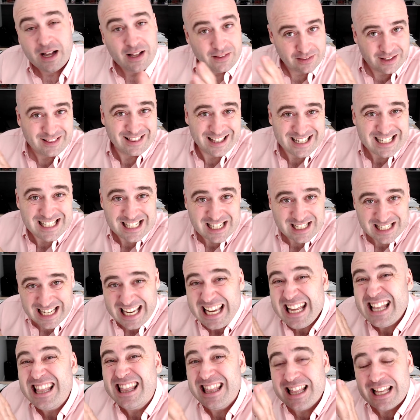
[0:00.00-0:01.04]
that this is
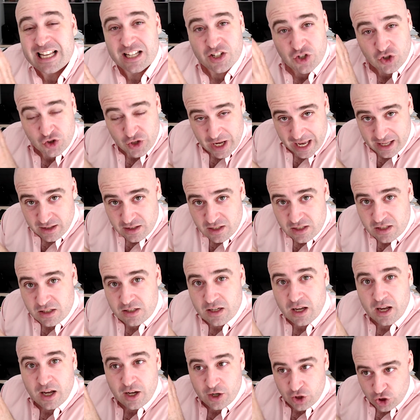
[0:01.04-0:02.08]
in this
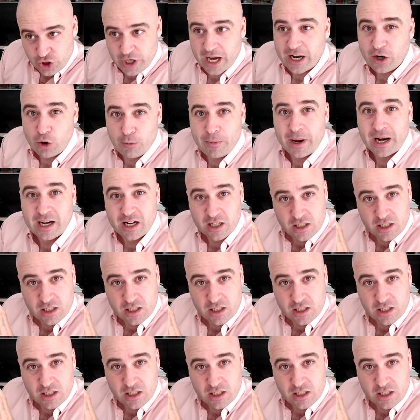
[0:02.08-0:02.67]
sense shadow banned.